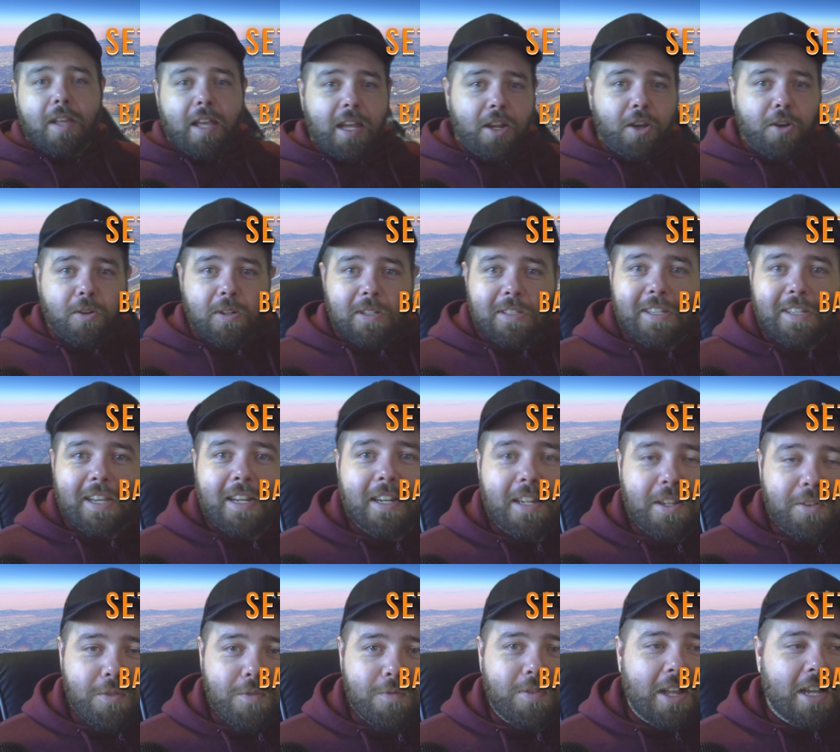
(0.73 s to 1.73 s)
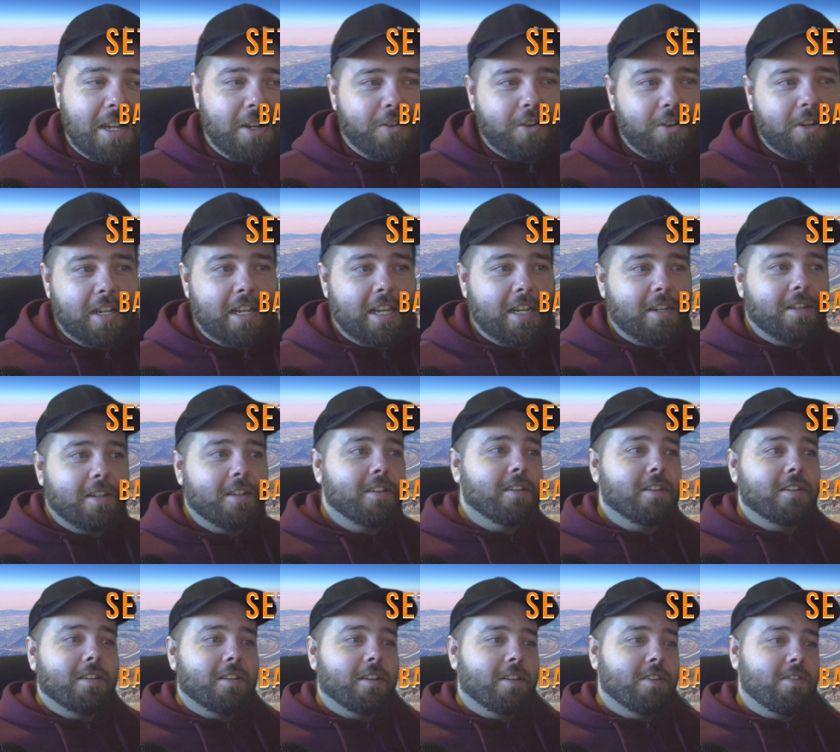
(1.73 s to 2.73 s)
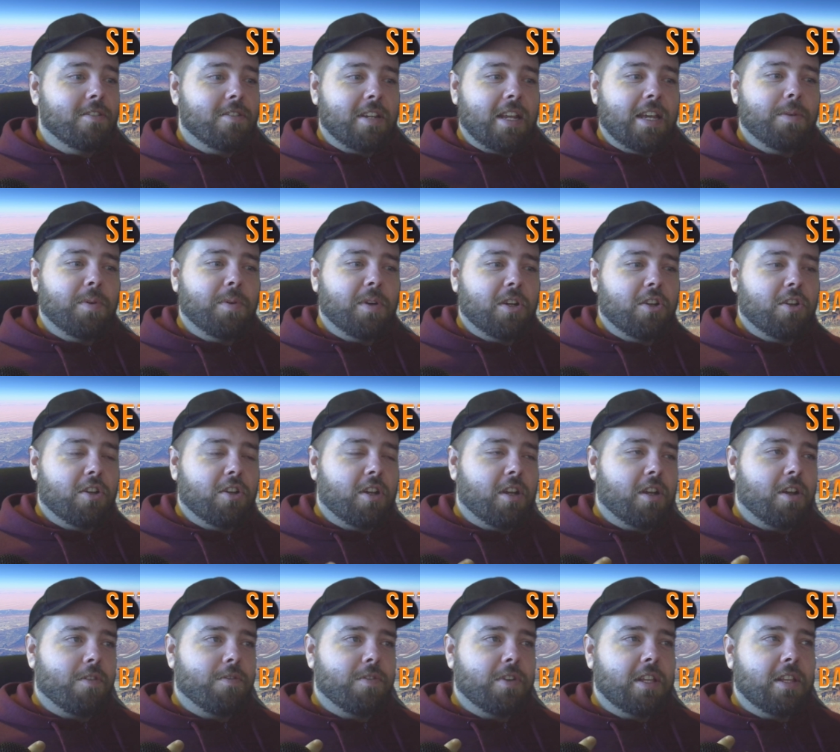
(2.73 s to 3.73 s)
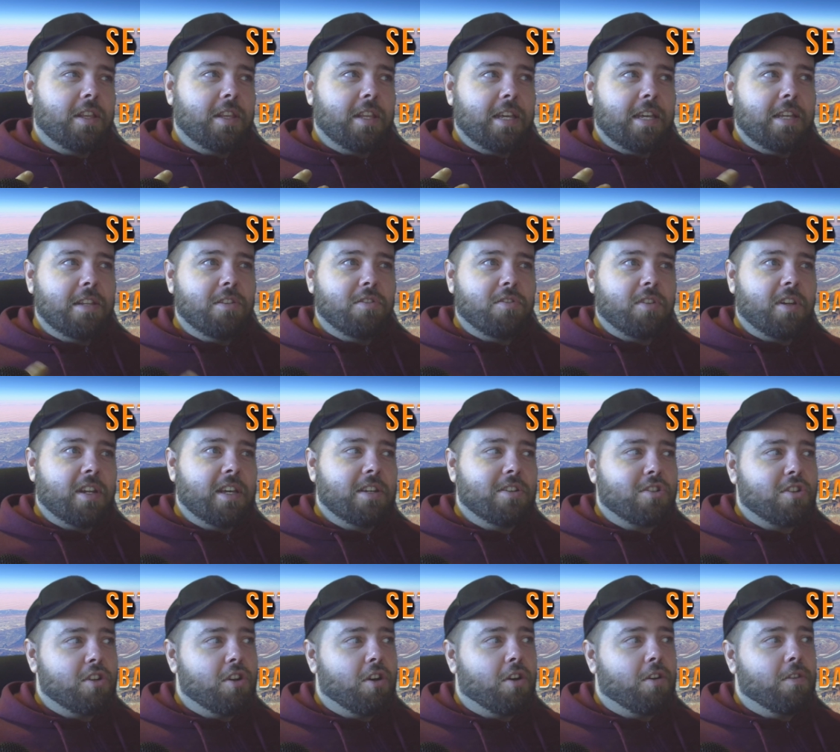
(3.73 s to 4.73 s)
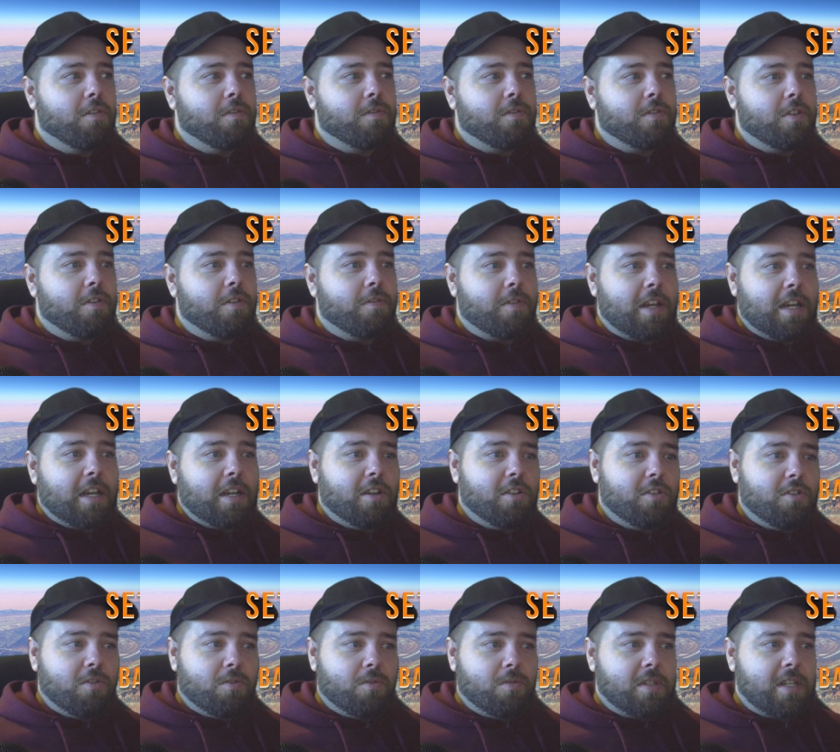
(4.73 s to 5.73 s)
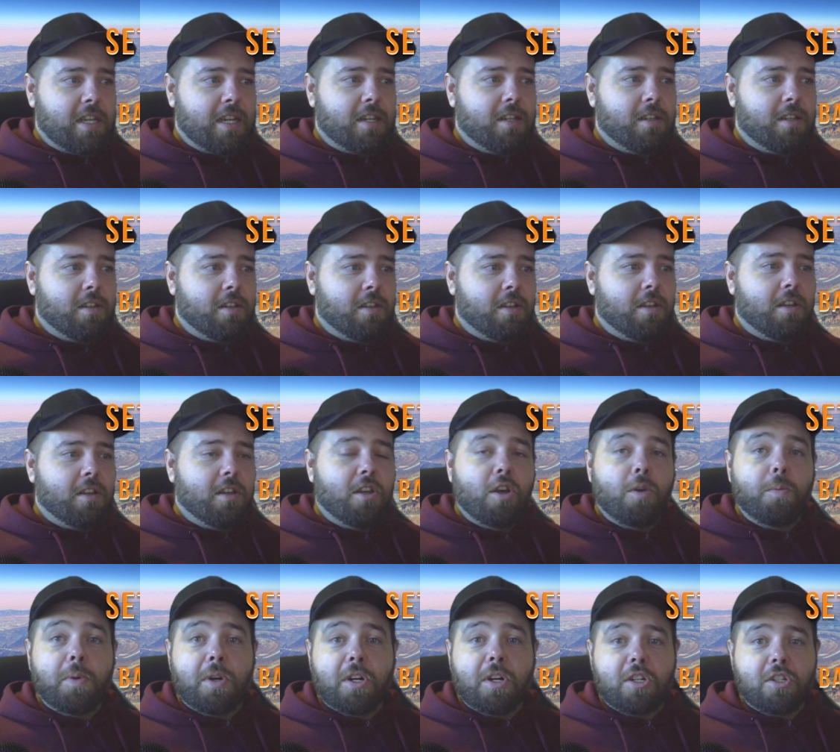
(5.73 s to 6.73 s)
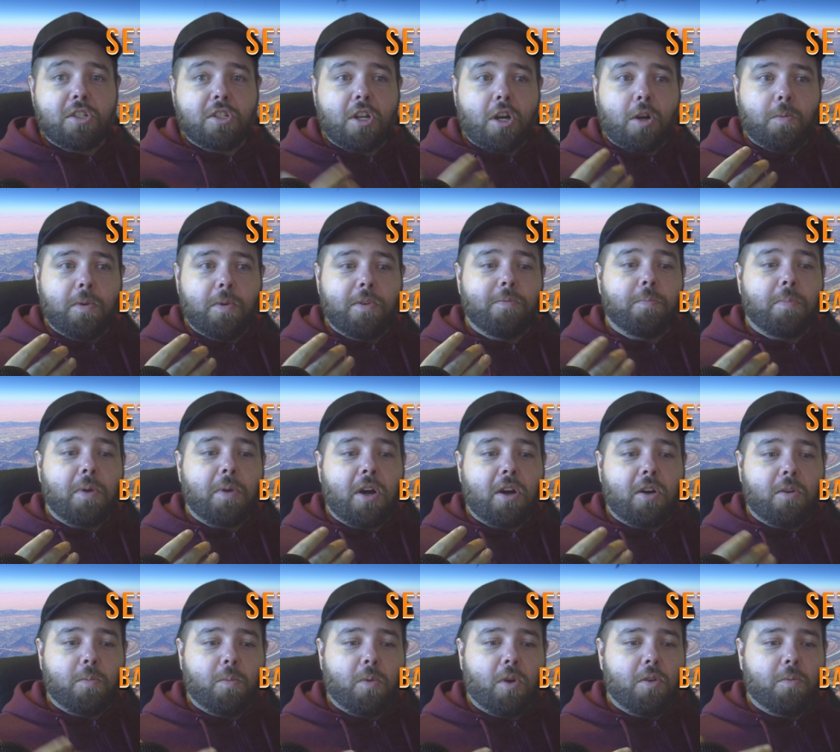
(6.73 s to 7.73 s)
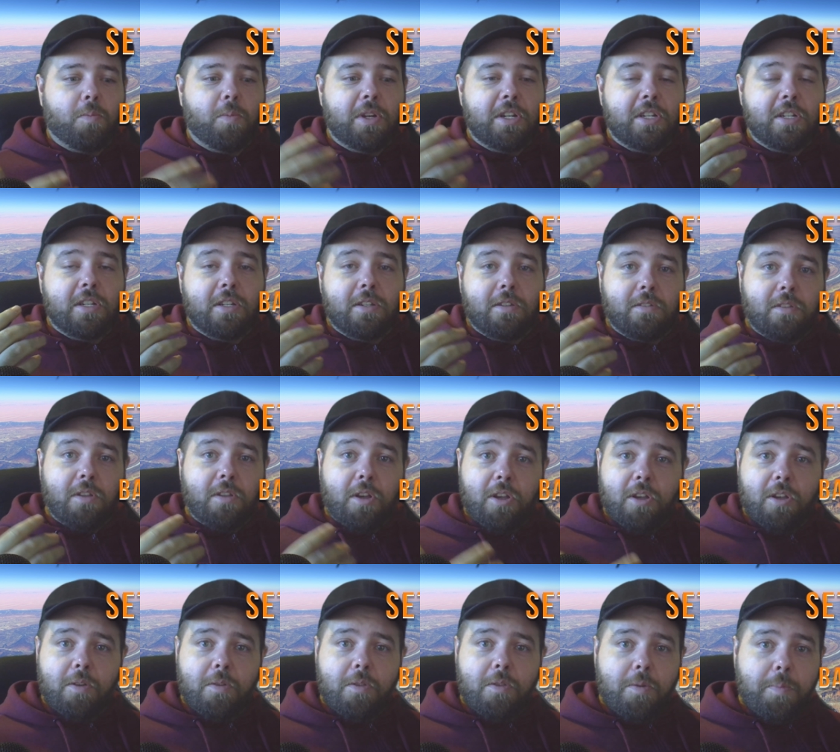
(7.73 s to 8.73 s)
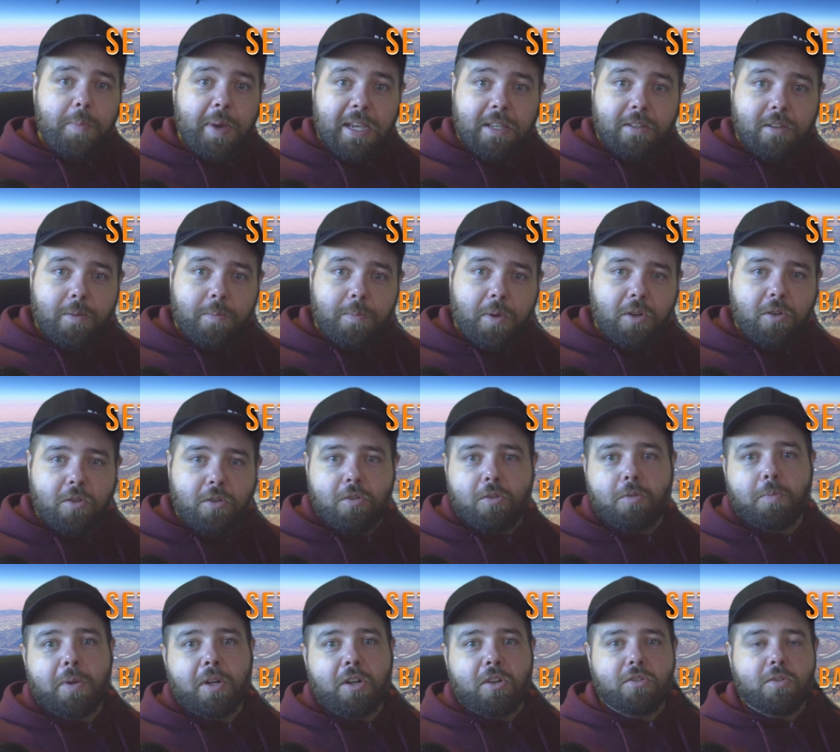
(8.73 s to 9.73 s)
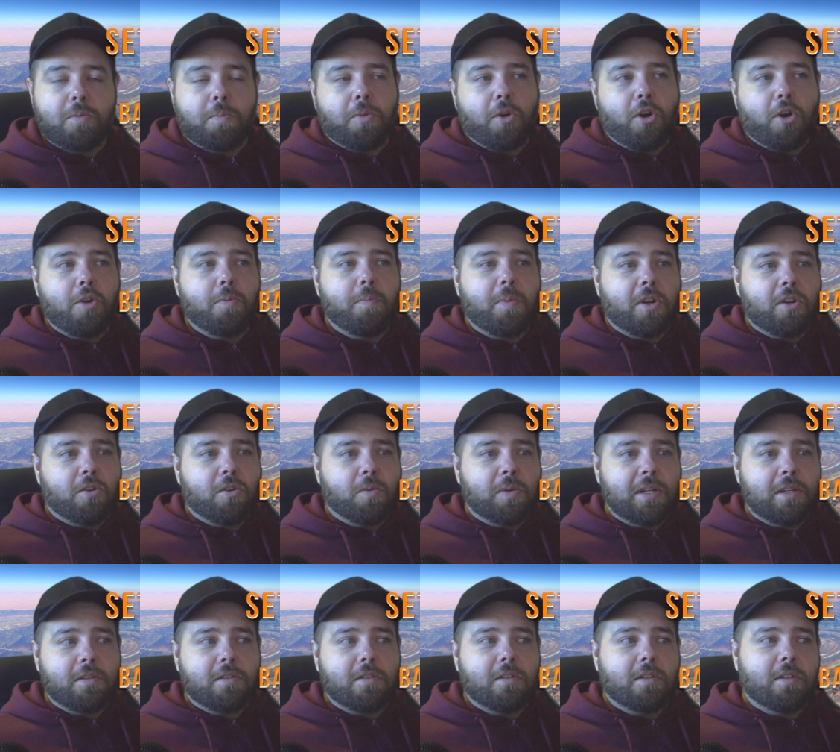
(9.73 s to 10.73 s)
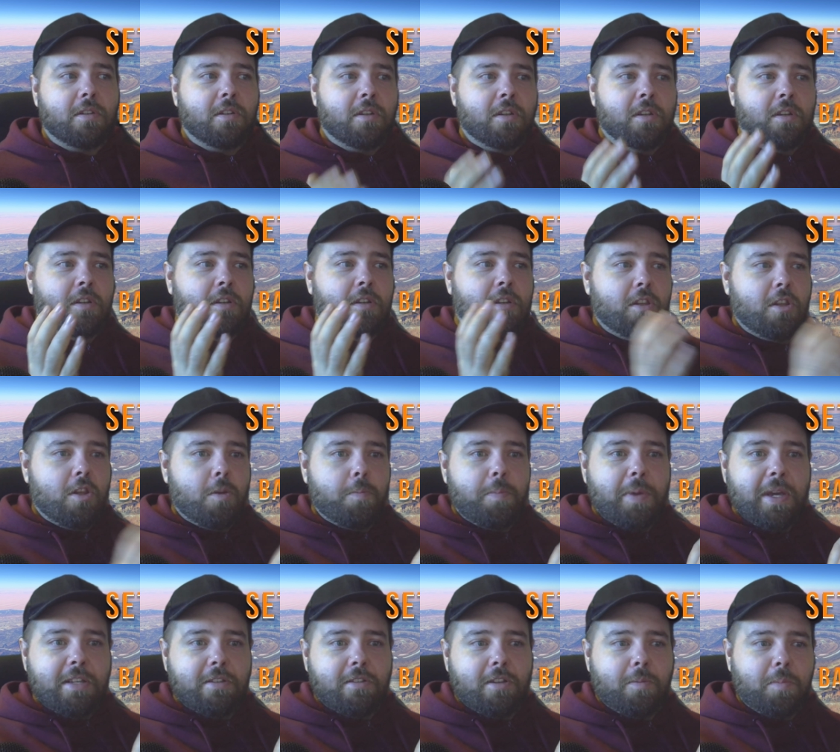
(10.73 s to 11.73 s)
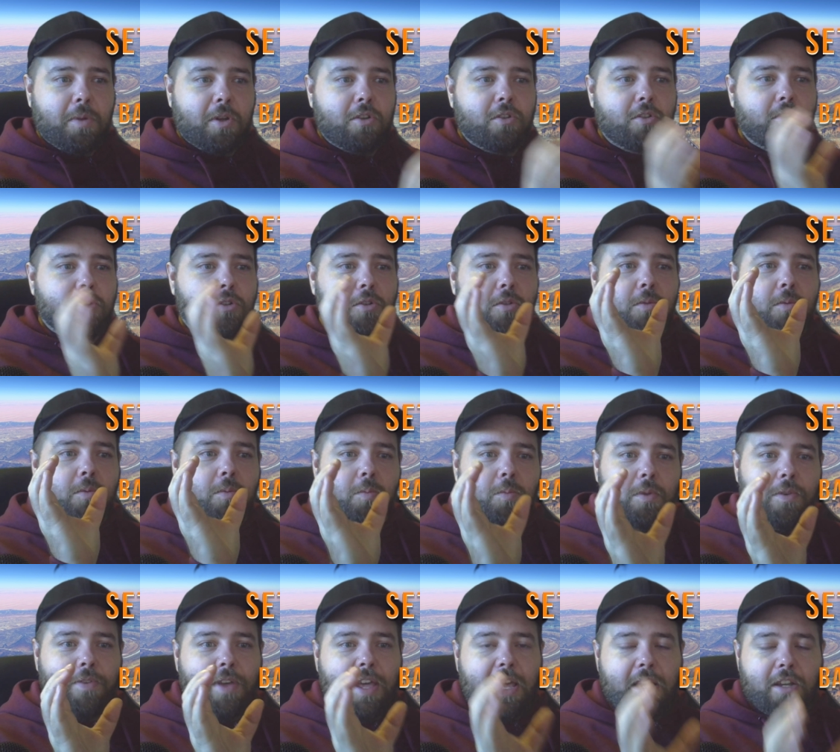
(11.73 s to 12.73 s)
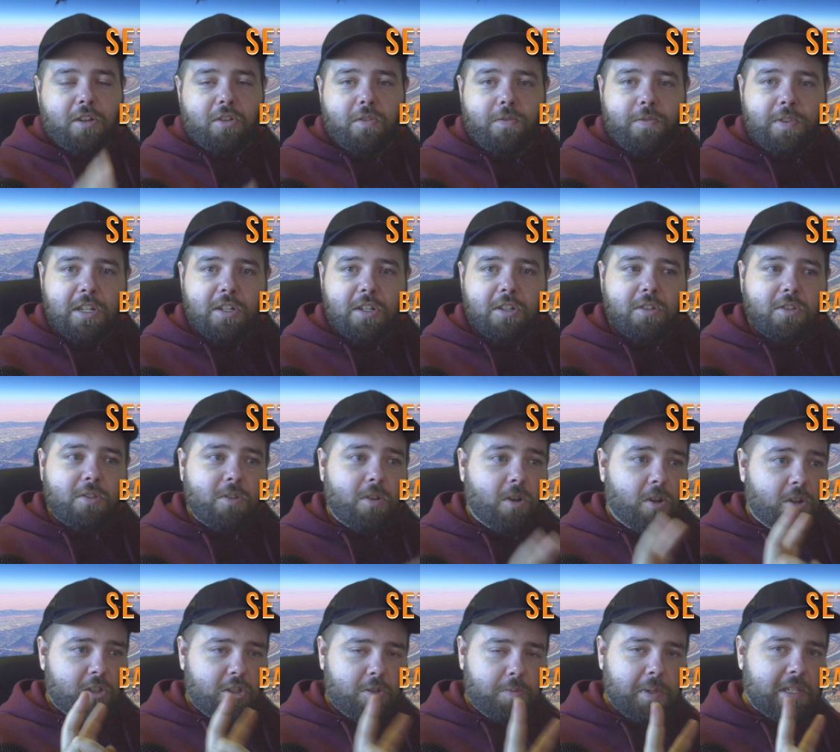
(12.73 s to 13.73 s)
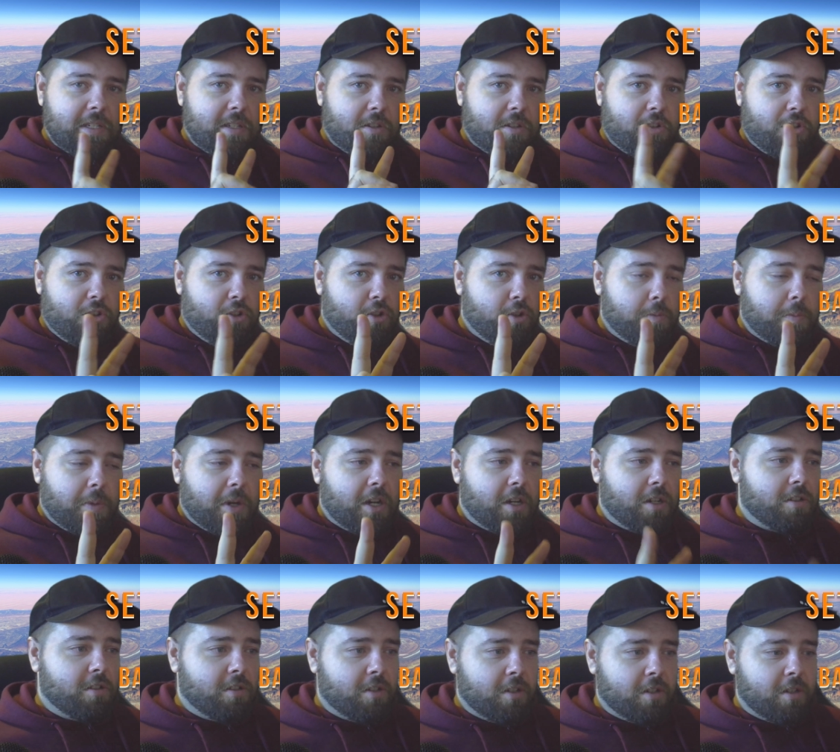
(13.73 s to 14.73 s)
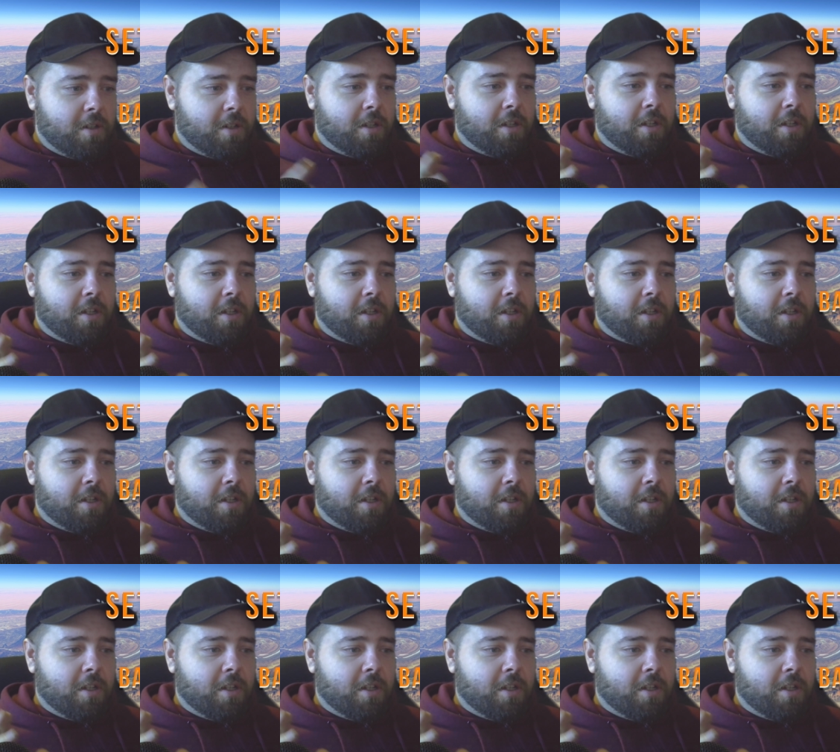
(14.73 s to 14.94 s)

Hello, it's Andy from Phlanka again. And today we're going to cover the installation of the Phlanka toolset. And we're going to start with part one, which is the, the basic bundle, because the pro bundle is the basic bundle with extra features. So I can split this into two parts.